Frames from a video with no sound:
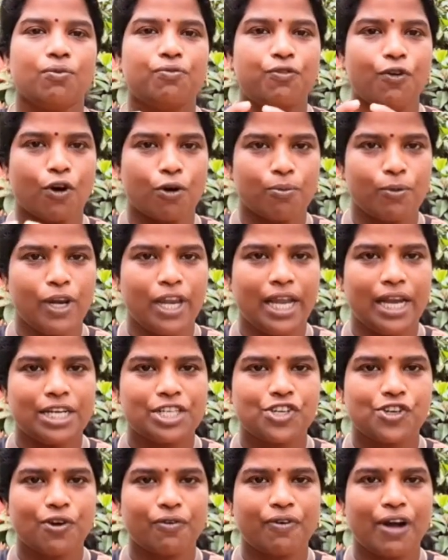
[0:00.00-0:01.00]

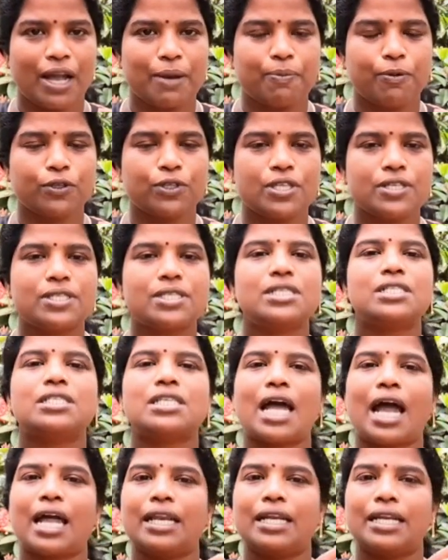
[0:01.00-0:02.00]
formulation of hypothesis
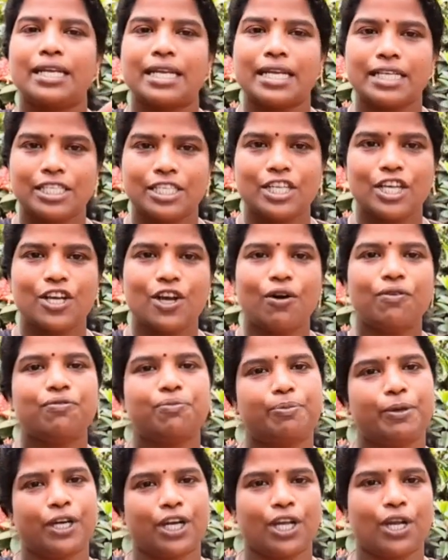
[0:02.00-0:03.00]
and testing of
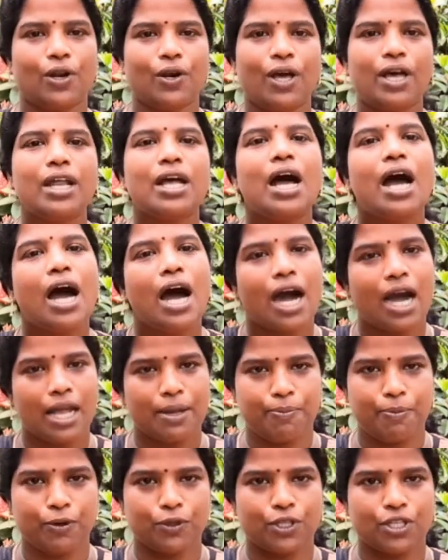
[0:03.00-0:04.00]
particular
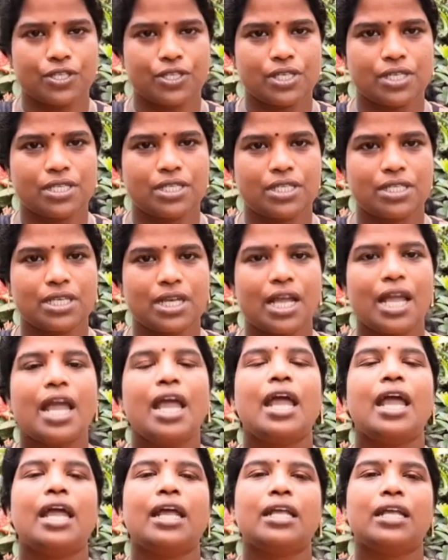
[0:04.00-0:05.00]
hypothesis.
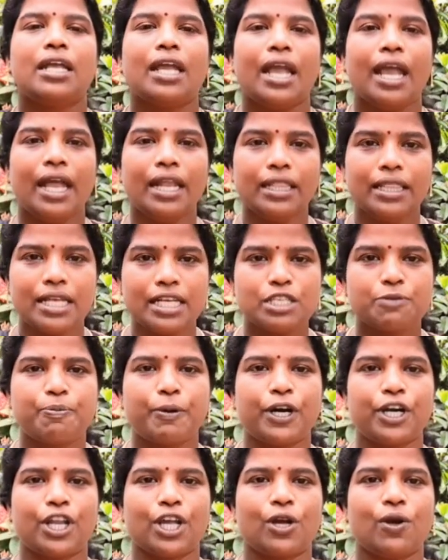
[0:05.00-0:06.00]
In this
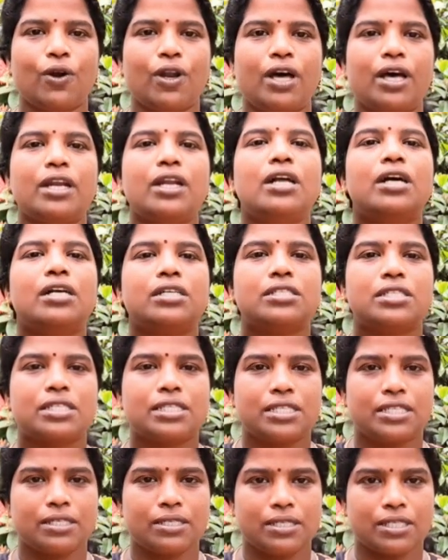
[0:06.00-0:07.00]
particular
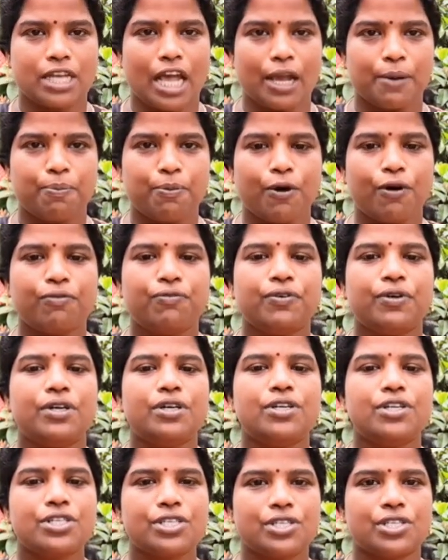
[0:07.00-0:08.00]
type of
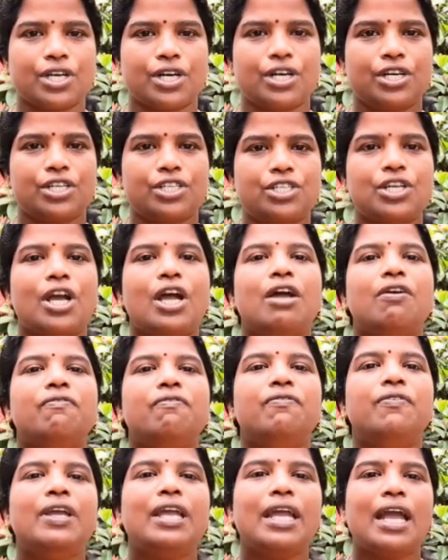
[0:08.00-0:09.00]
research,
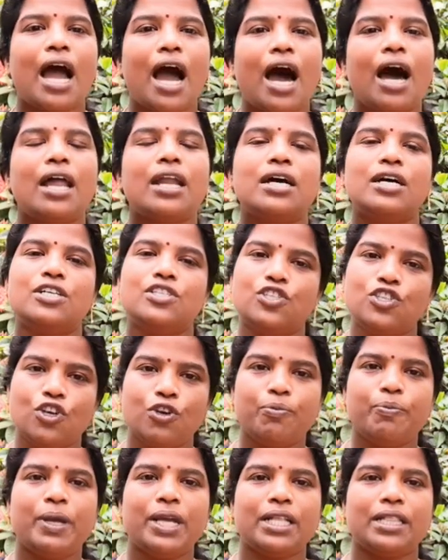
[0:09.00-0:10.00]
we are
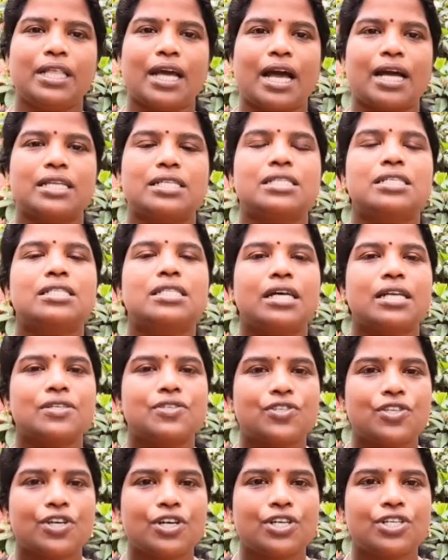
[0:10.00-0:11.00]
assuming that the
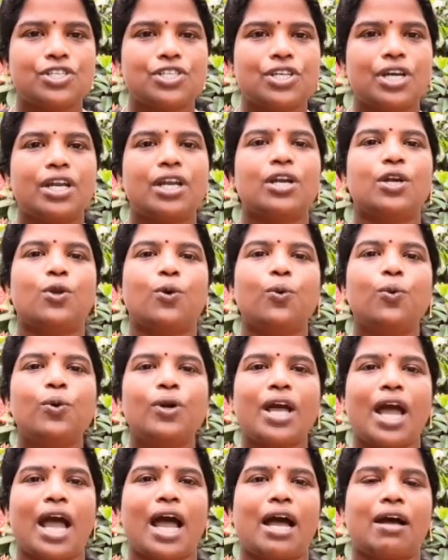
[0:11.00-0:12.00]
researcher
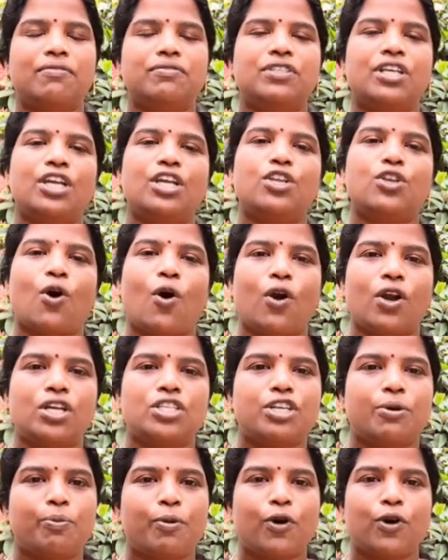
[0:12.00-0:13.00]
don't have the
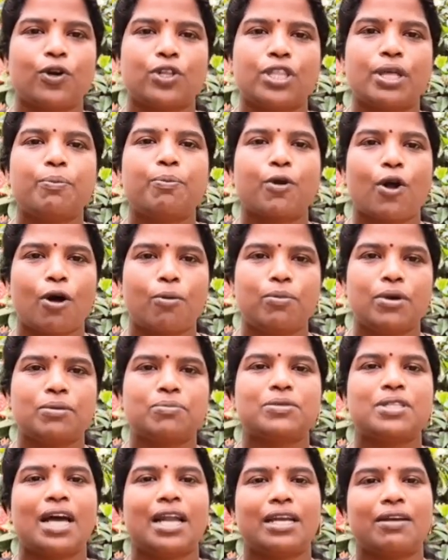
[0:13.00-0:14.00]
knowledge about the
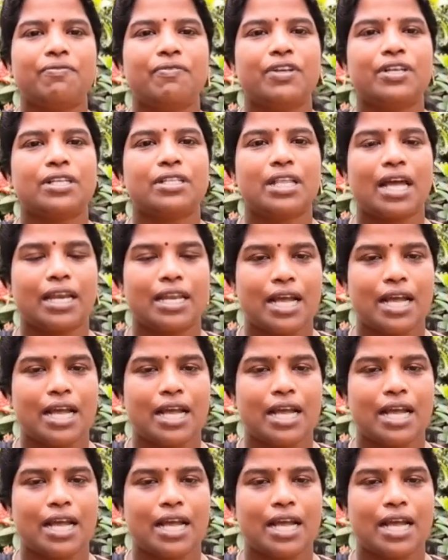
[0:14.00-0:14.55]
problem that